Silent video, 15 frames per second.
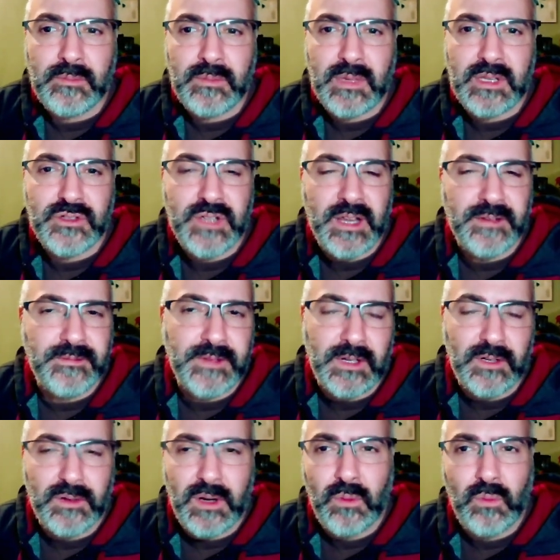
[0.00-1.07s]
and try to
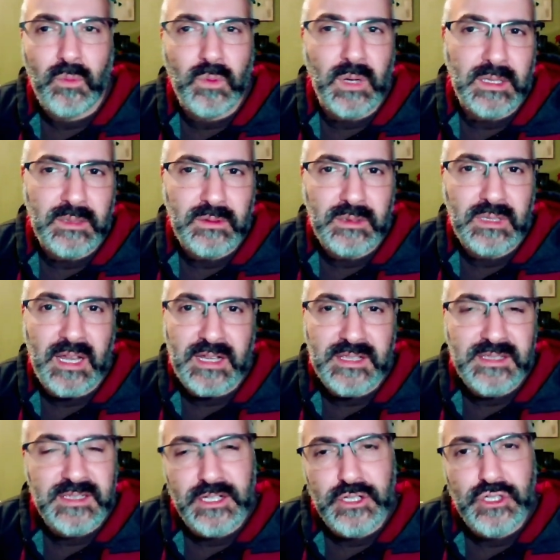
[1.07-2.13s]
figure out what kind of
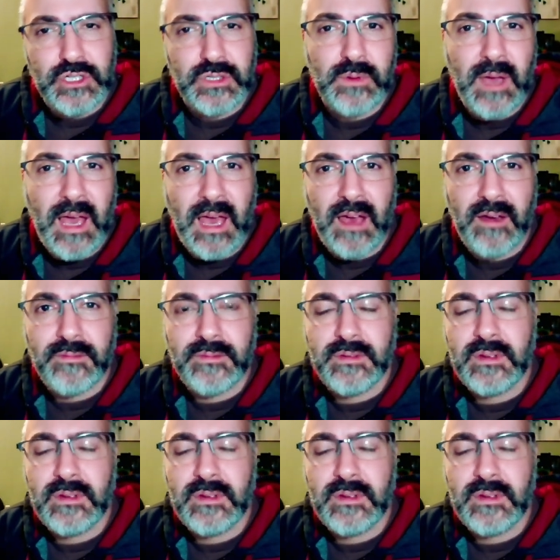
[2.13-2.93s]
synergy you have,